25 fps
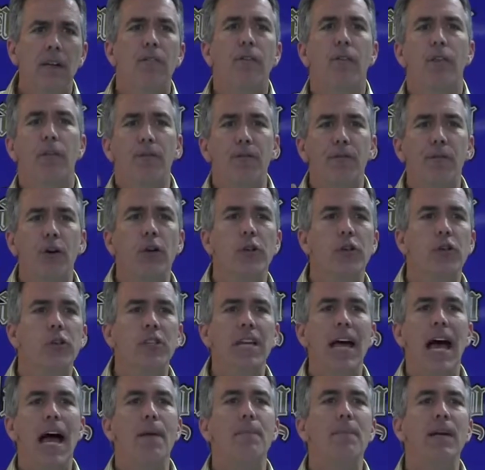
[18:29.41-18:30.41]
for the
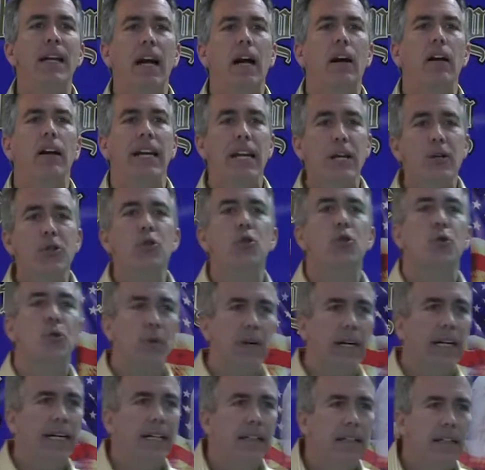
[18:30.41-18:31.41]
first time in our
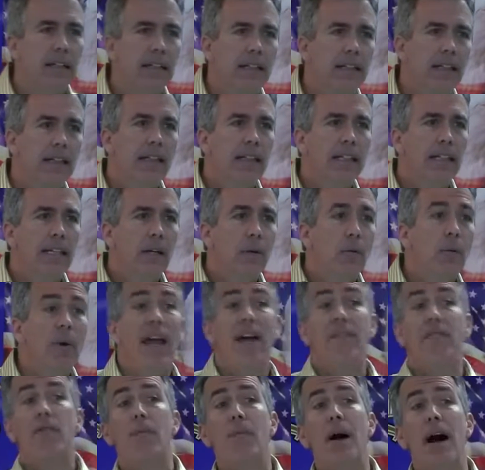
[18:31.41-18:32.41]
history,
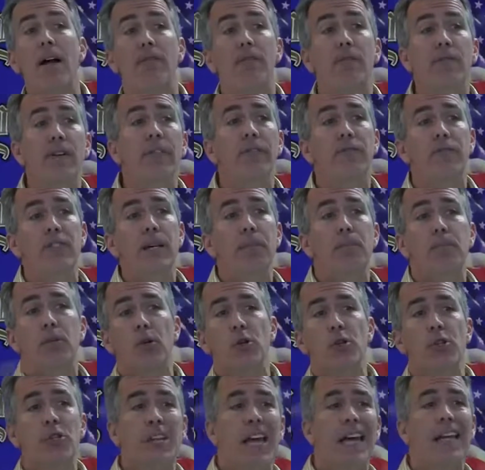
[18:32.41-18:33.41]
we have about
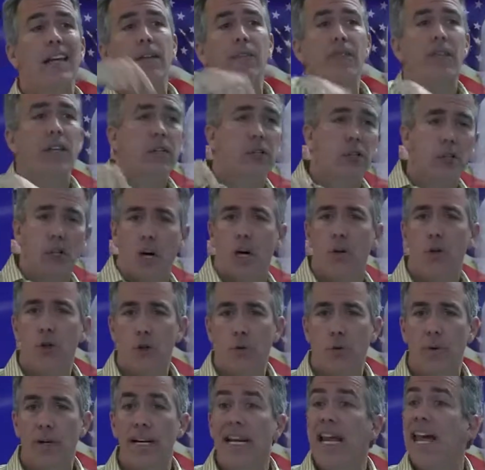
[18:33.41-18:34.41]
50% of this
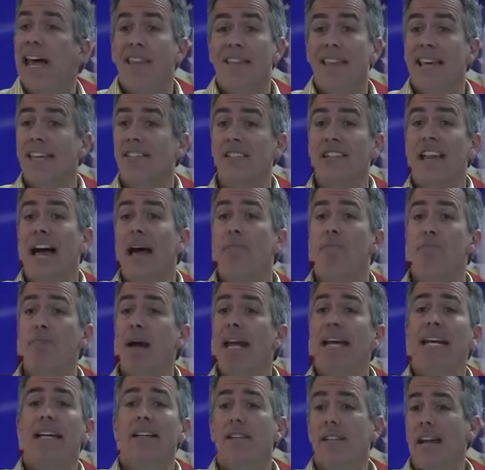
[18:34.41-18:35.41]
country that's not
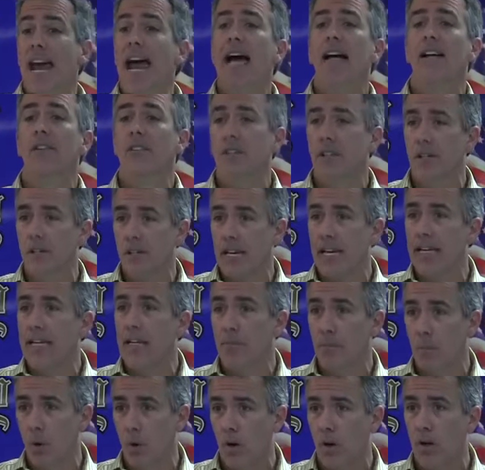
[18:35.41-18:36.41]
paying taxes
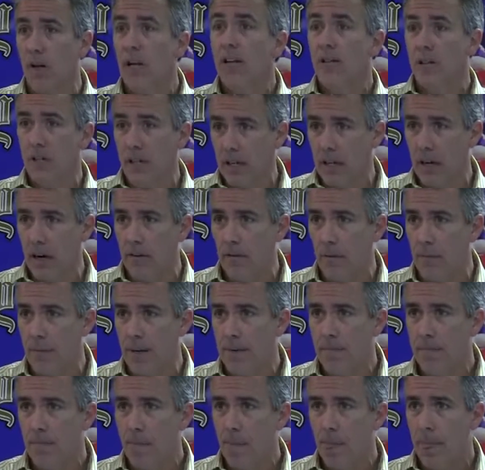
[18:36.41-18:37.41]
anymore to
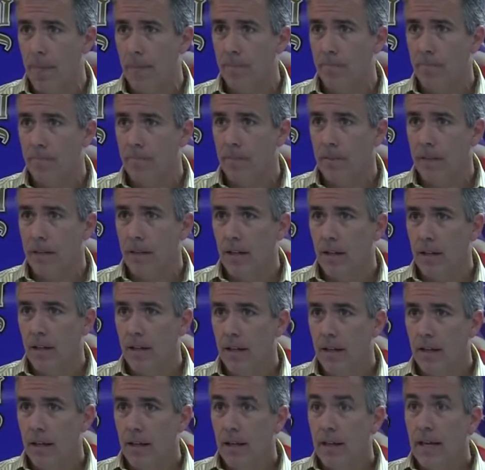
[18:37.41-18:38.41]
government.
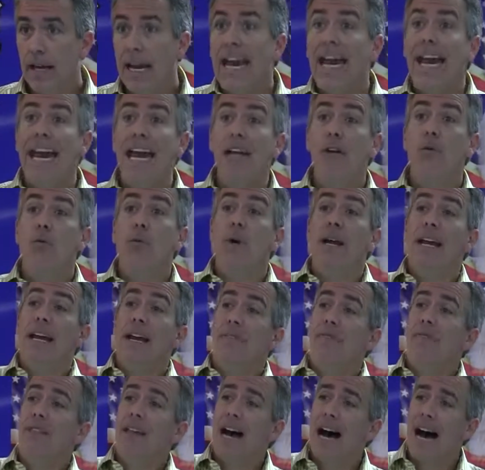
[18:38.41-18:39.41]
And we
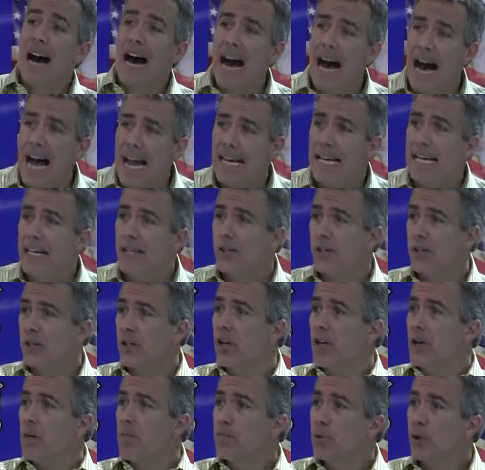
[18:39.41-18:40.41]
have the
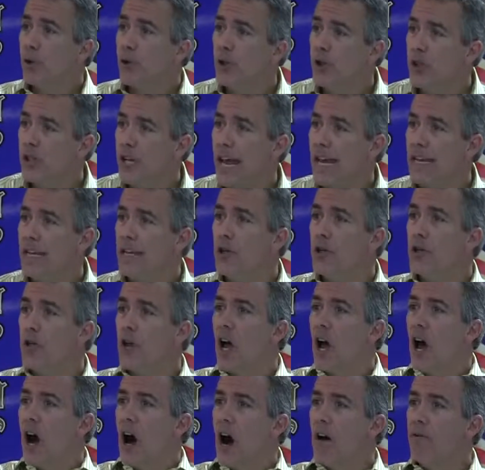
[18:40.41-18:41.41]
highest
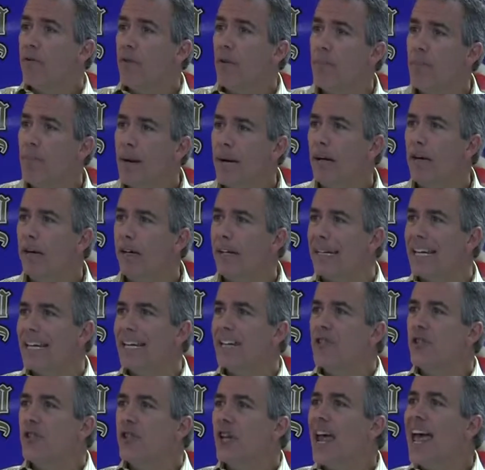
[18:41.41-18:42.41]
percentage of
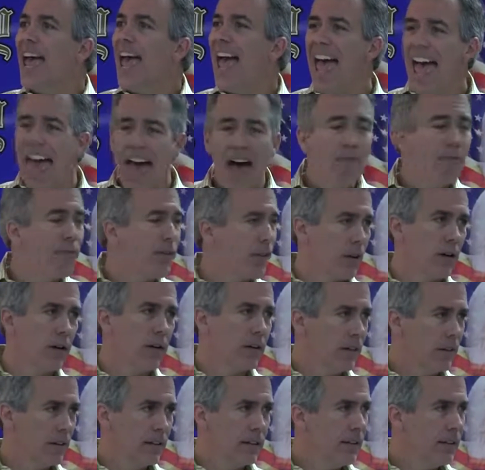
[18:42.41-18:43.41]
Americans ever